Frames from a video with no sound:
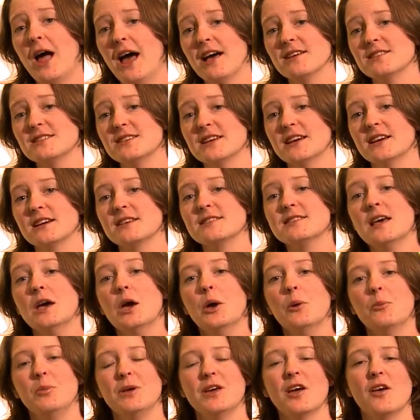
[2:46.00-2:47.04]
plastics
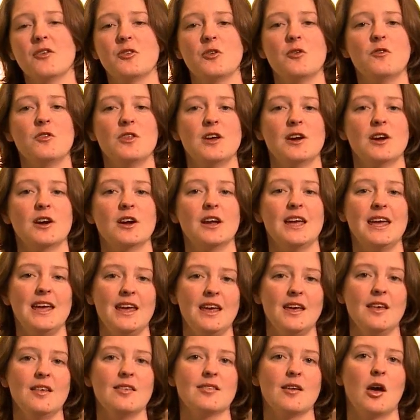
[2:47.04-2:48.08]
because of their
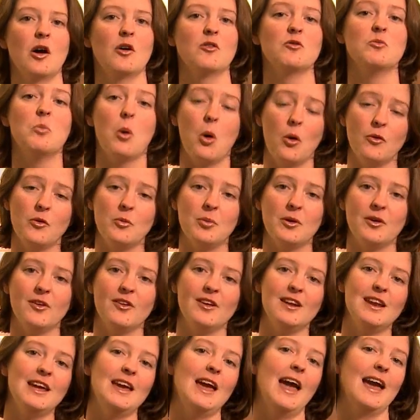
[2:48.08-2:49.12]
ease of
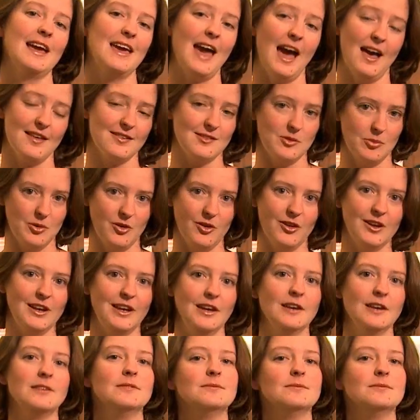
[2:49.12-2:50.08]
moldability and castability.